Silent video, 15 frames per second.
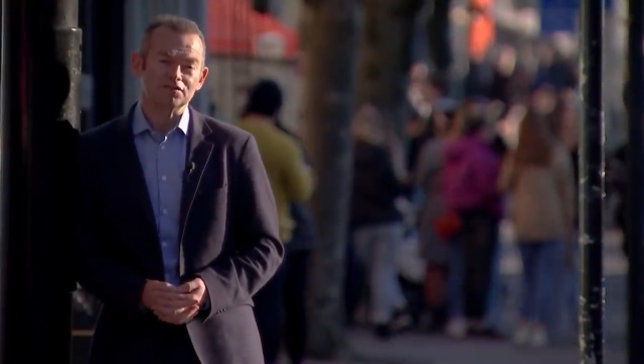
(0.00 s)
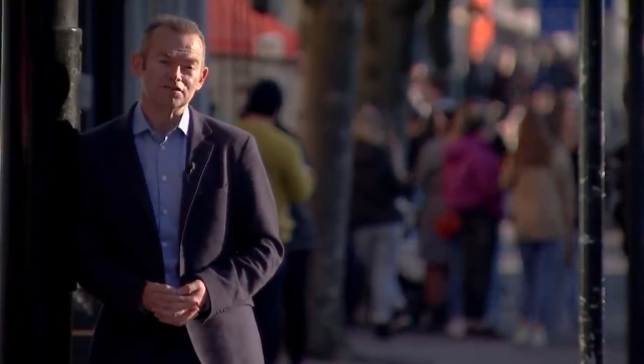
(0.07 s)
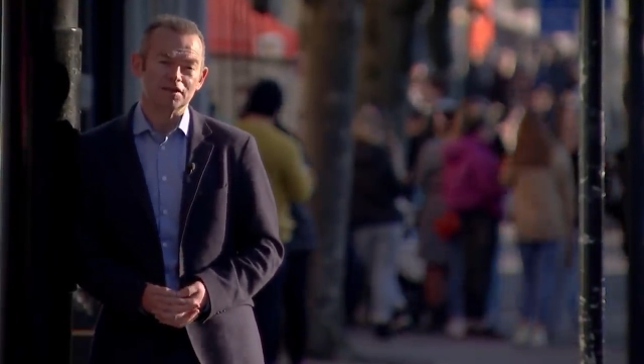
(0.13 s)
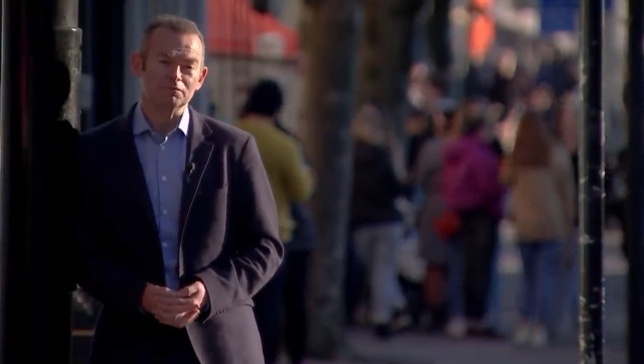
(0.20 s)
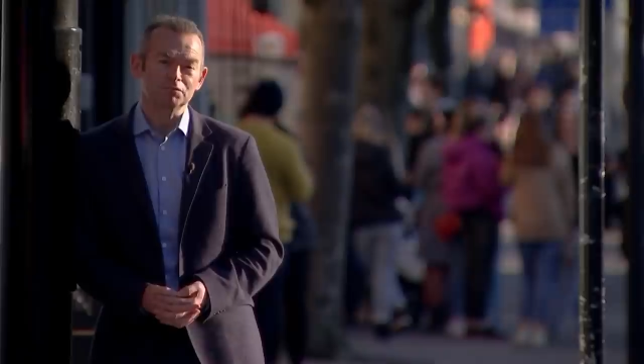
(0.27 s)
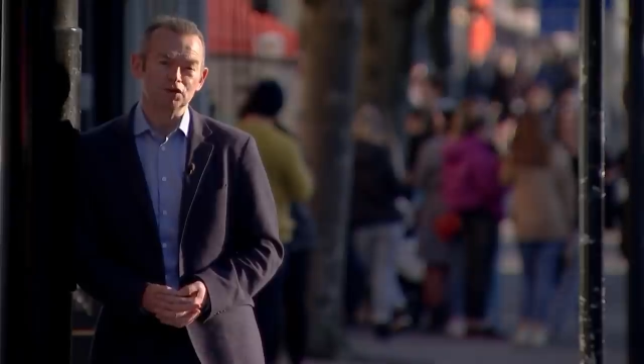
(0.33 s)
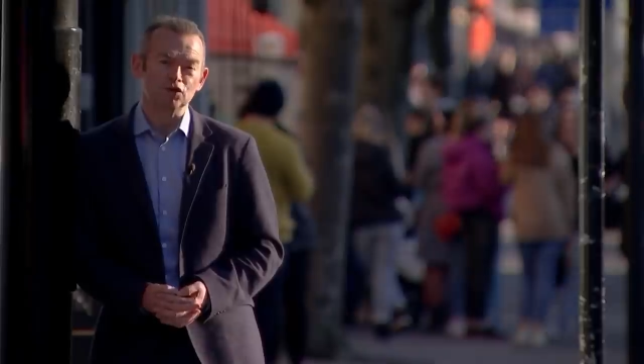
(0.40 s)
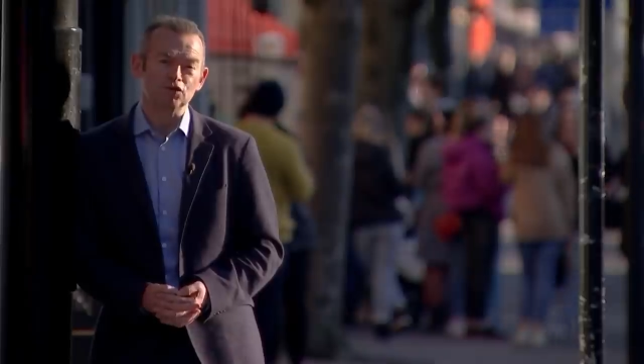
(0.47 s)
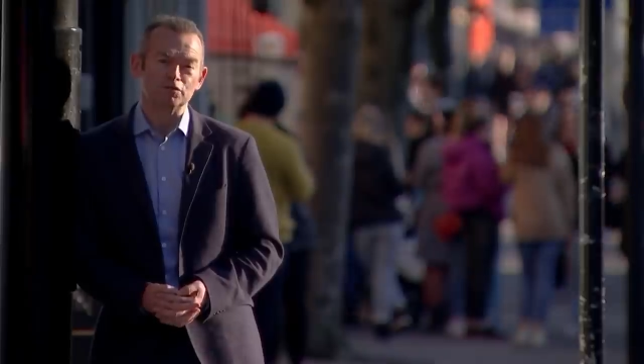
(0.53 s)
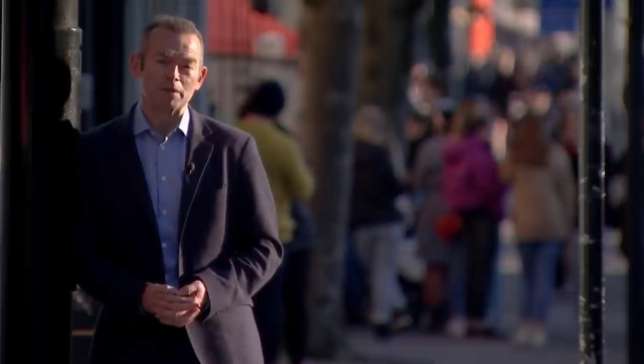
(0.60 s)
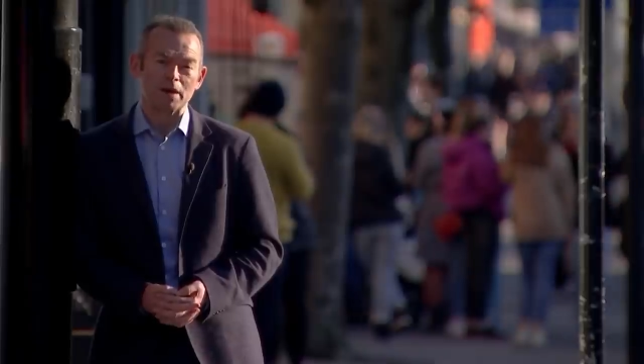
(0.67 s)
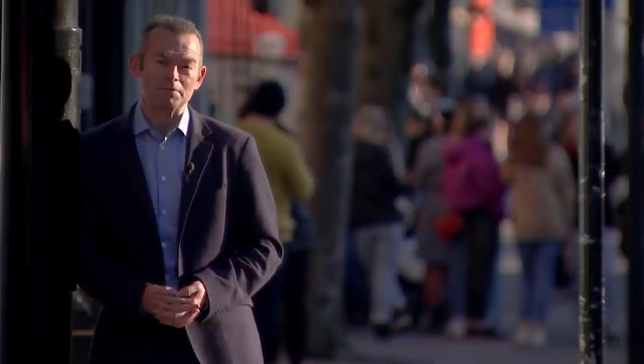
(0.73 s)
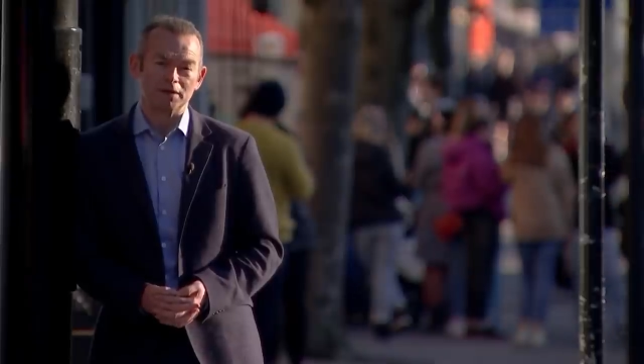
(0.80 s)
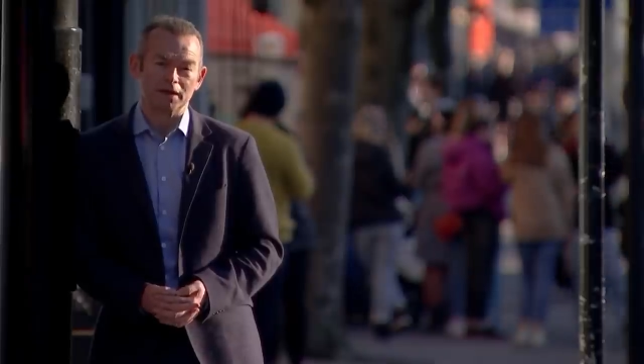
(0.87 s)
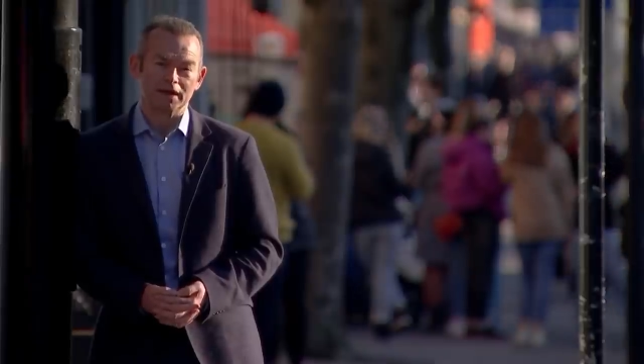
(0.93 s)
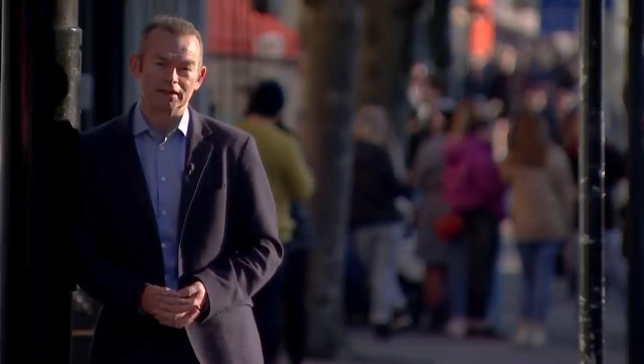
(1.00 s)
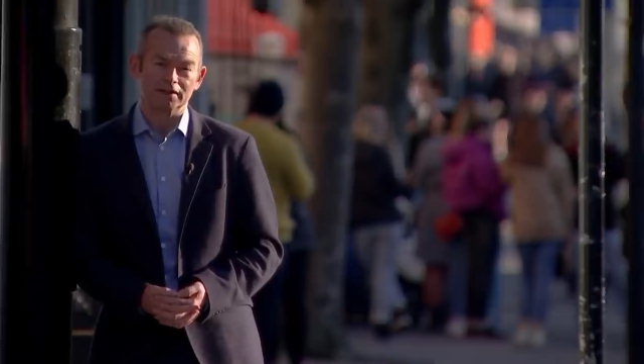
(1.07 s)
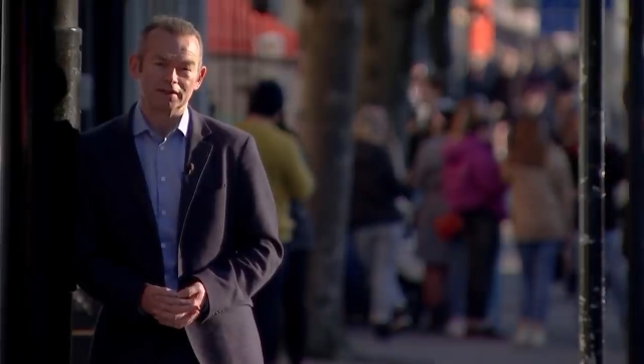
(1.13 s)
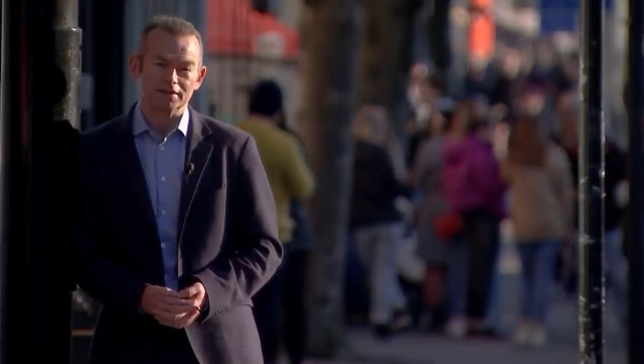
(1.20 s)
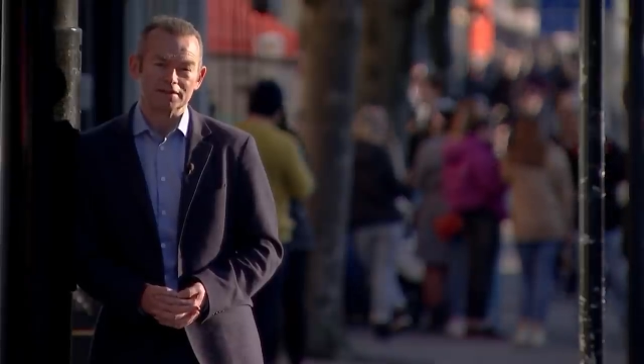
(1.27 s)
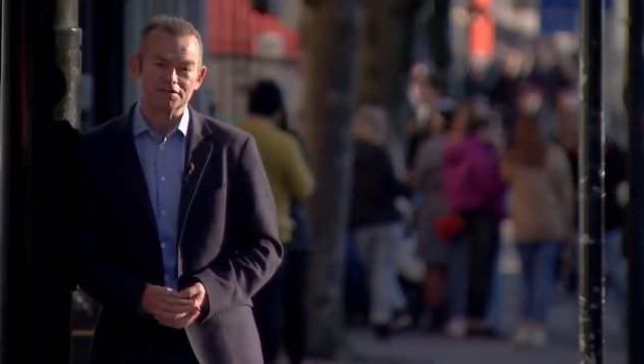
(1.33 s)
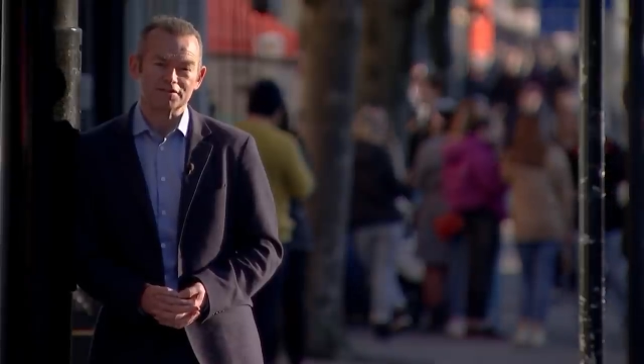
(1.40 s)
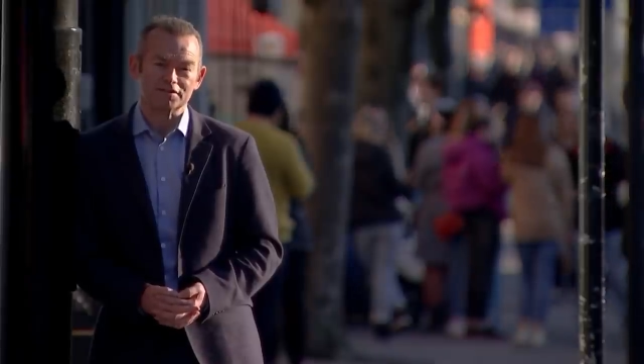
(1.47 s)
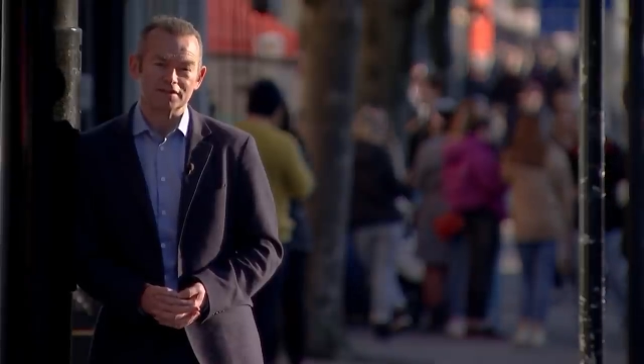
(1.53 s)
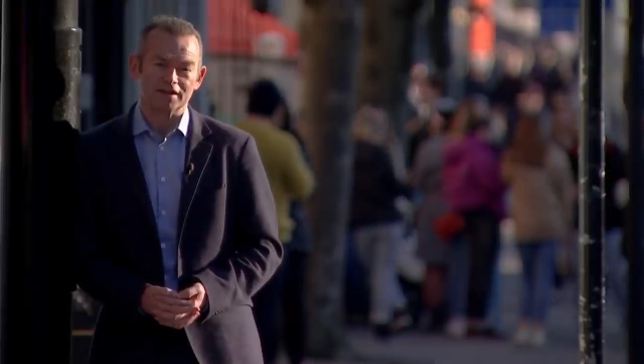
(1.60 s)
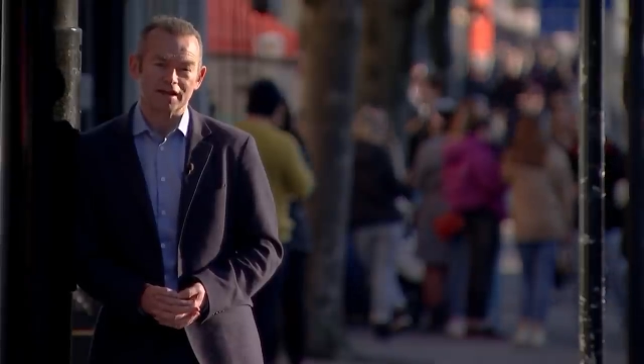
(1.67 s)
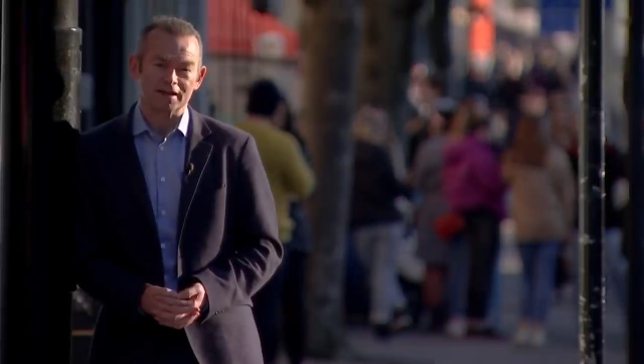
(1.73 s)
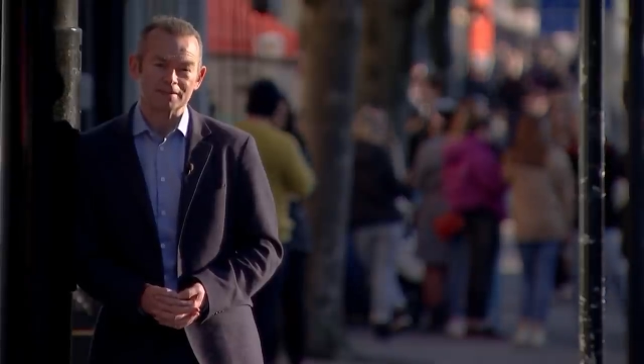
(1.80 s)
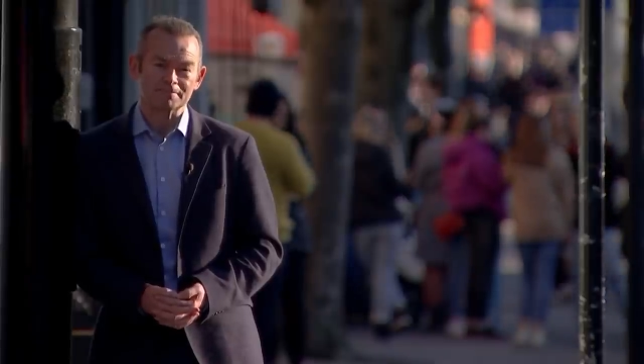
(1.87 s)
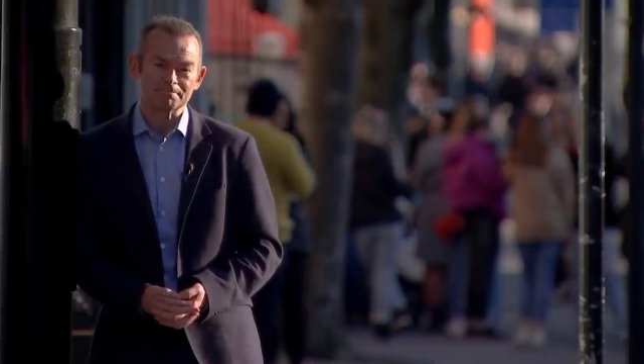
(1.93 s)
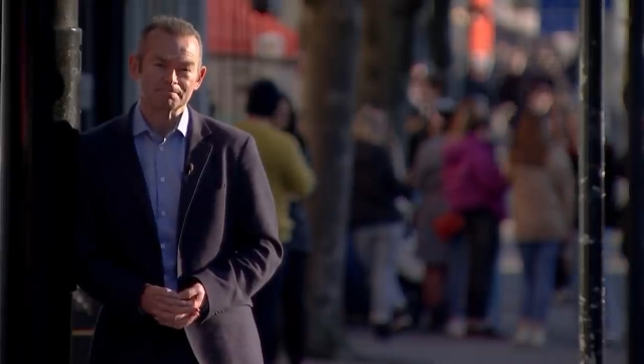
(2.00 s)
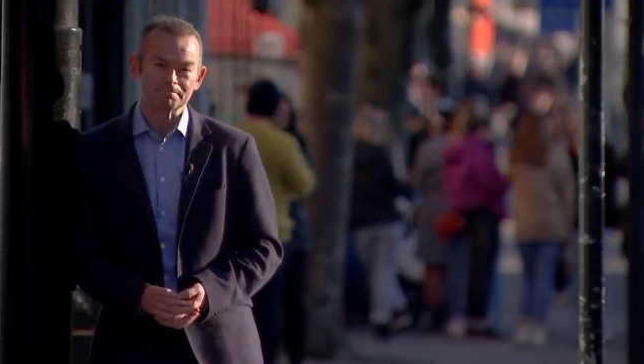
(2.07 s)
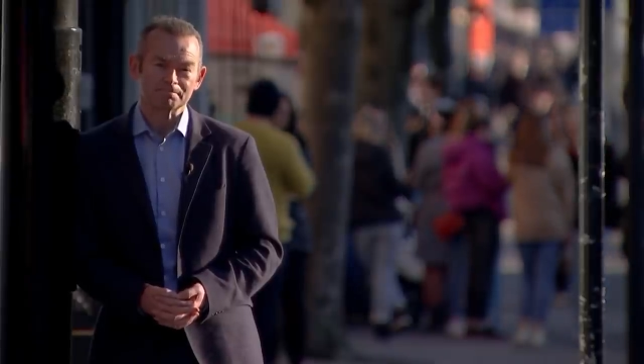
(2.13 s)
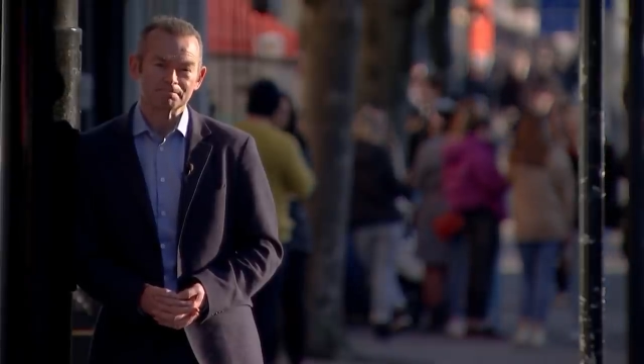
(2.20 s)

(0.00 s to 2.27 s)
some newspaper headlines today.